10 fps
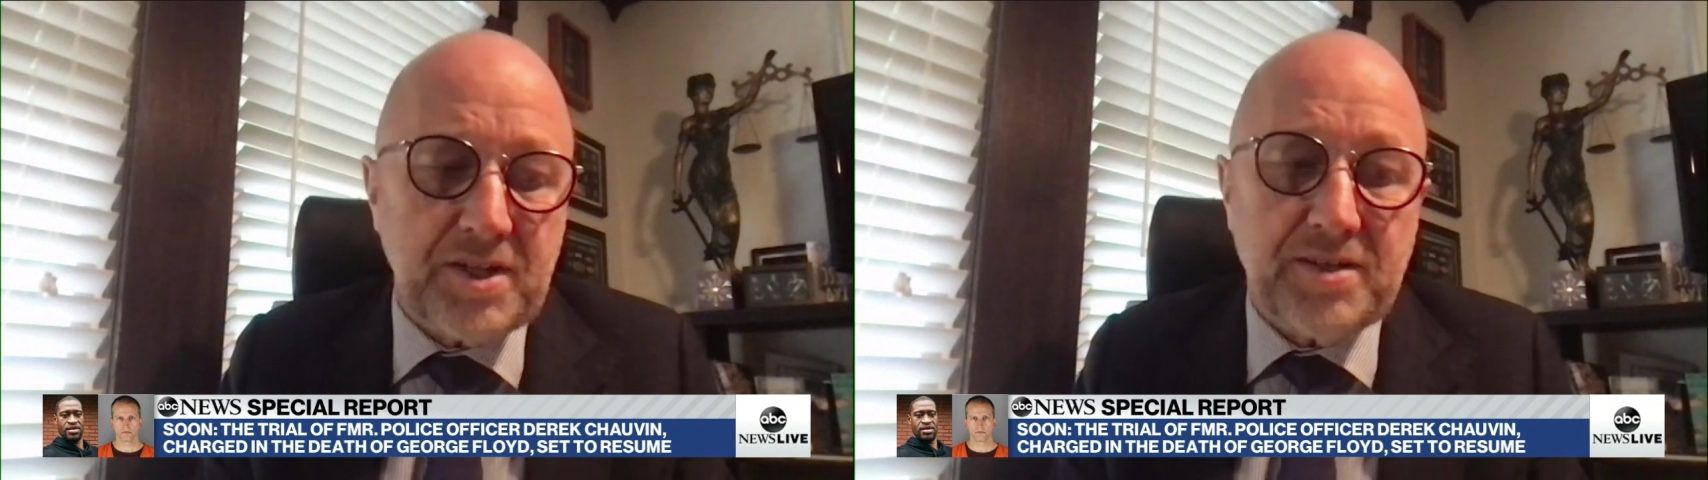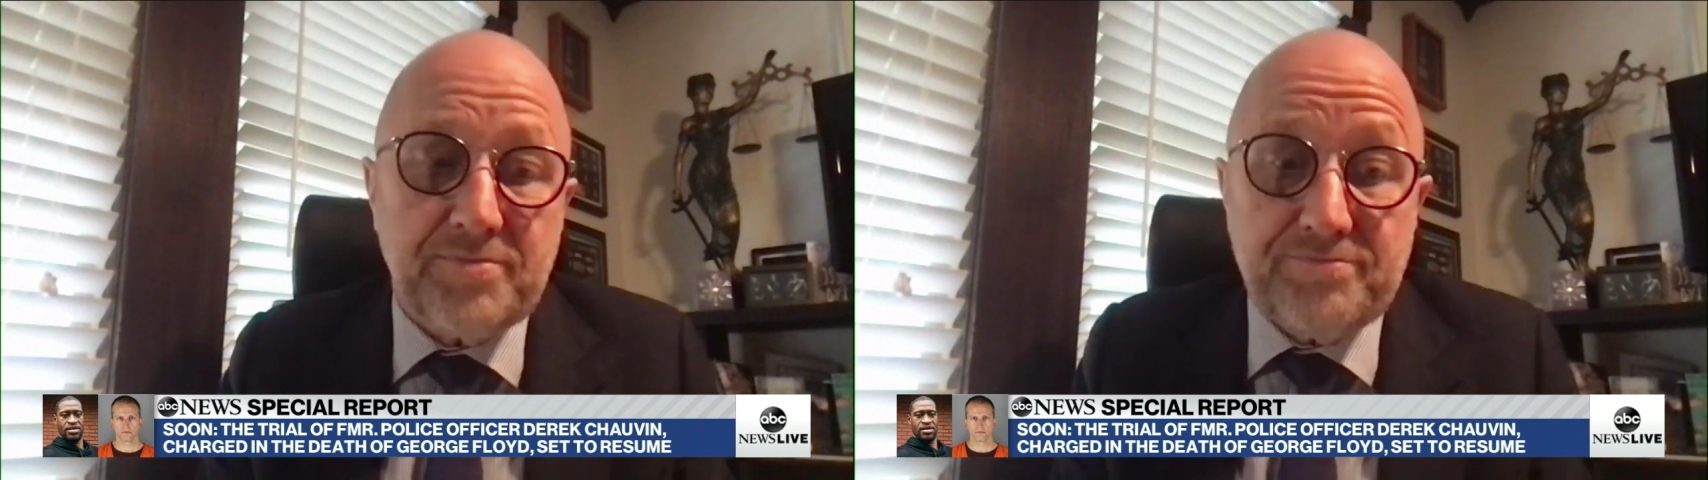
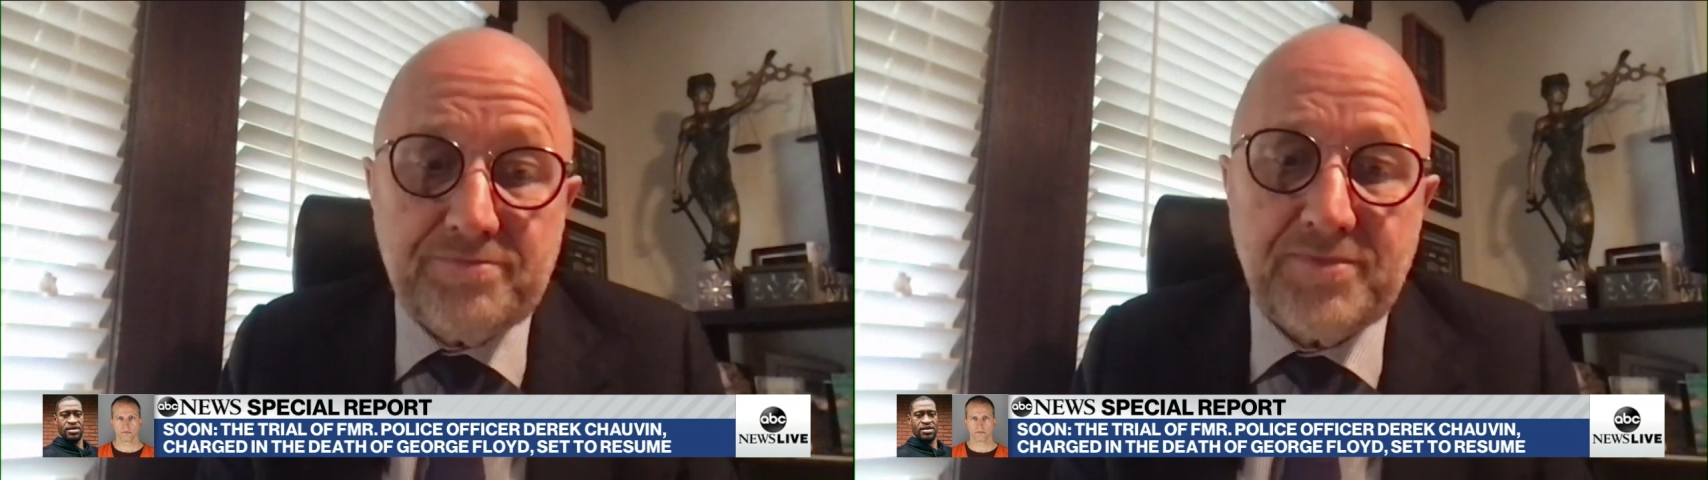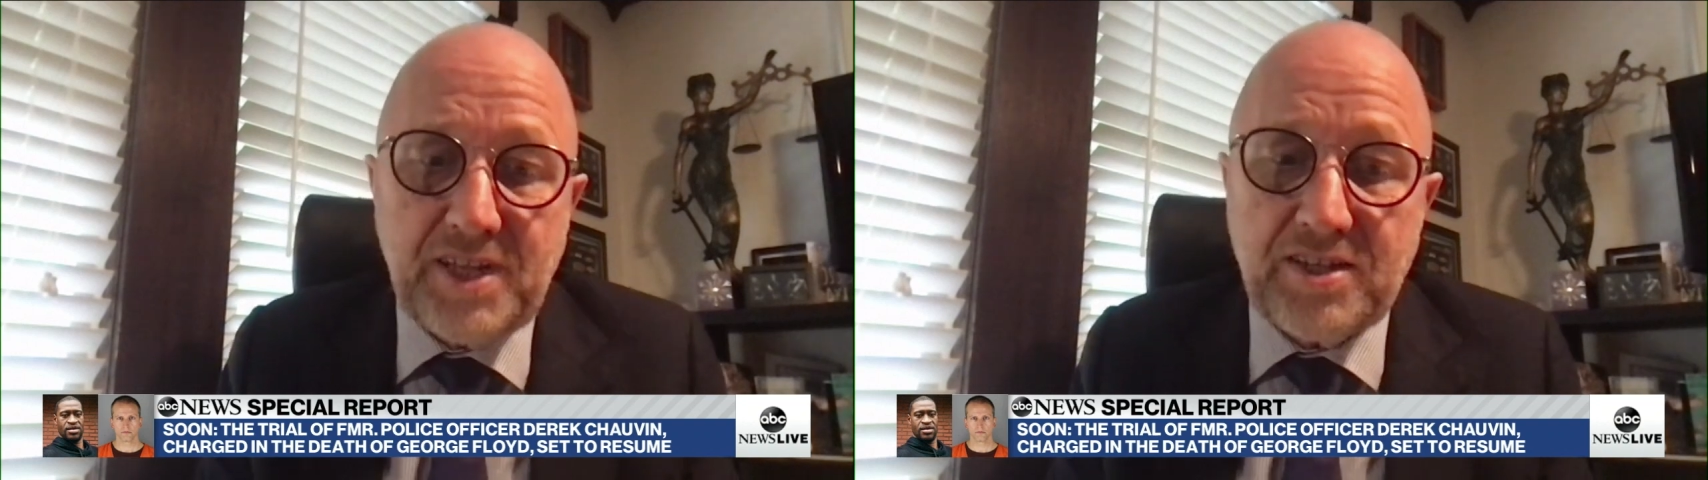that
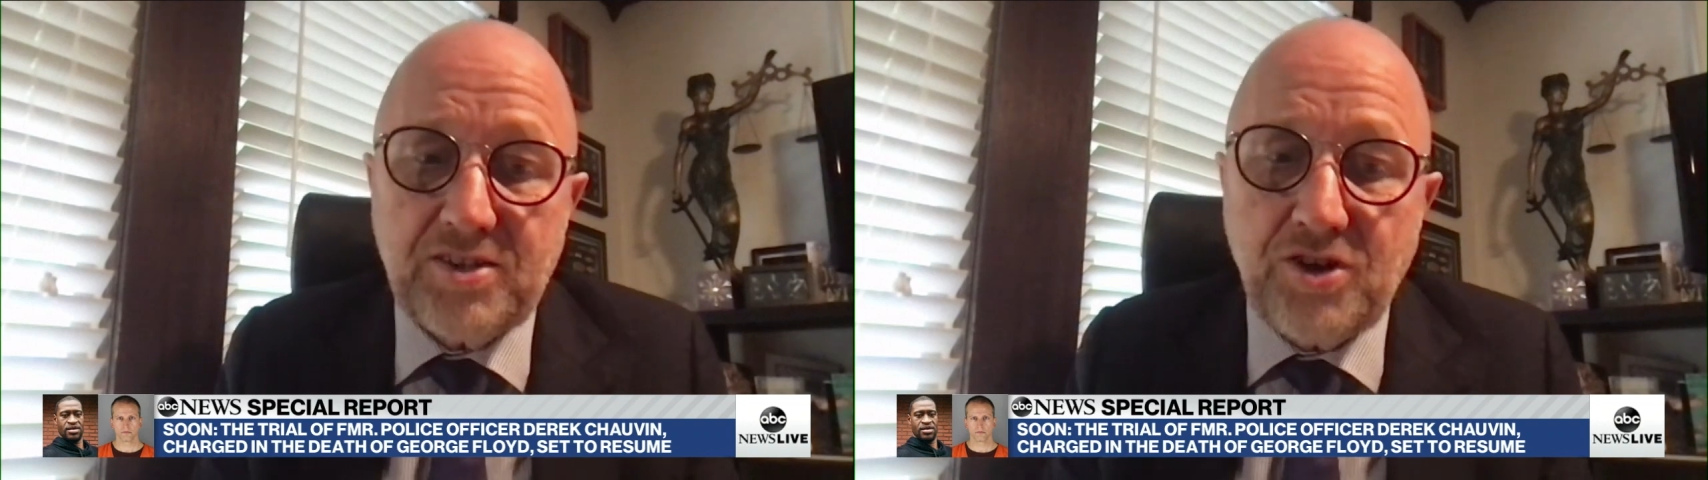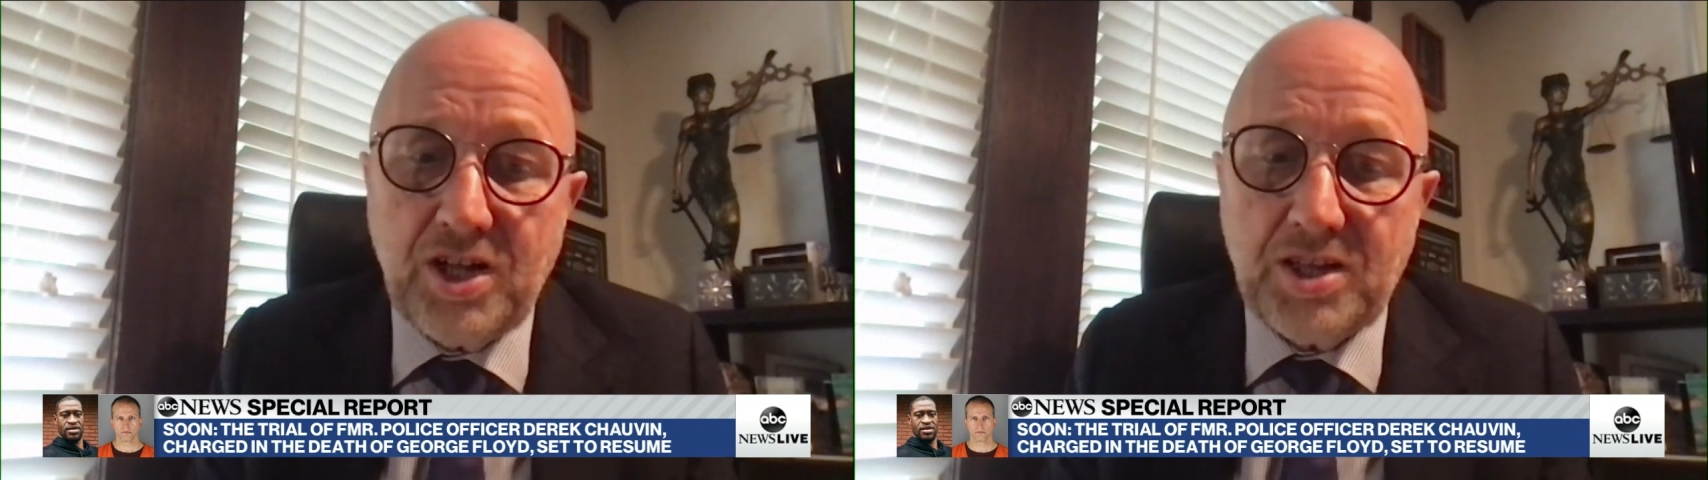they
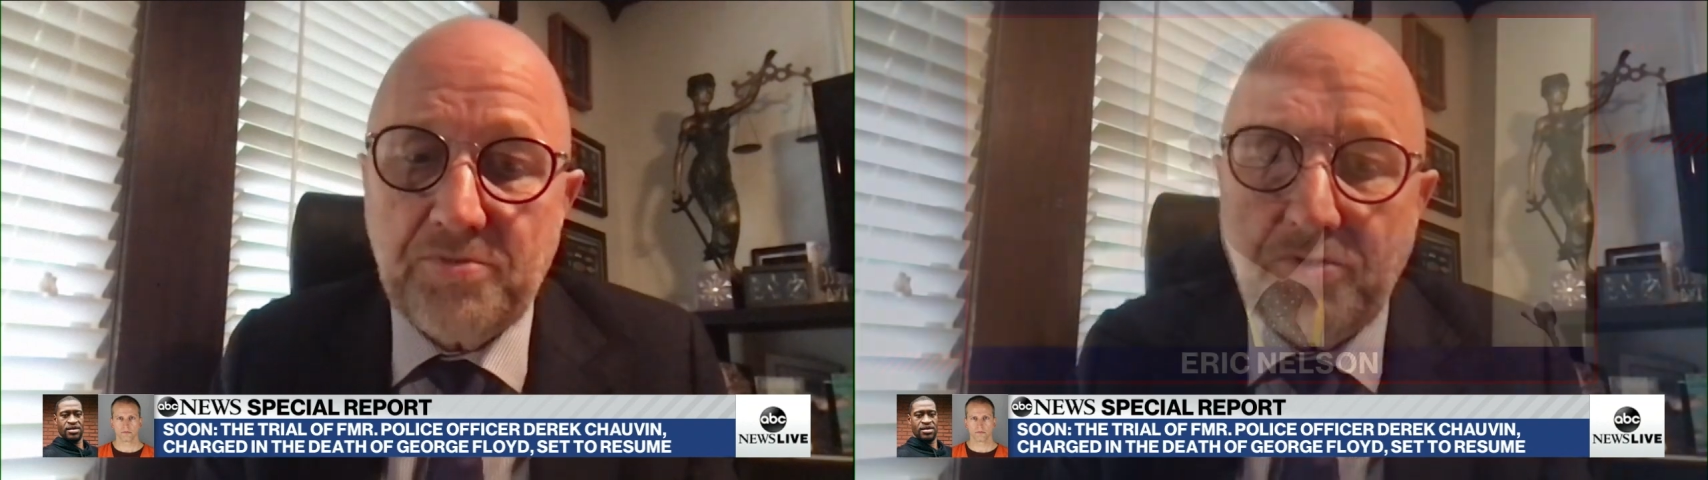can call him